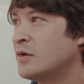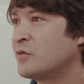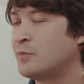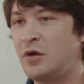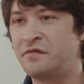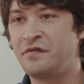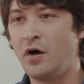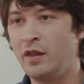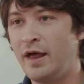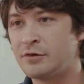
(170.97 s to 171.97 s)
small
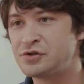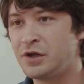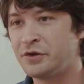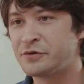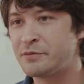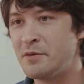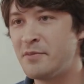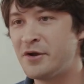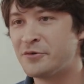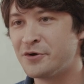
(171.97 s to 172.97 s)
fallout shelter in my
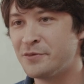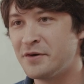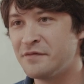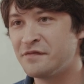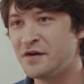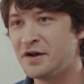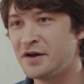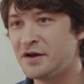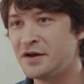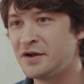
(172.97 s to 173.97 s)
bedroom of,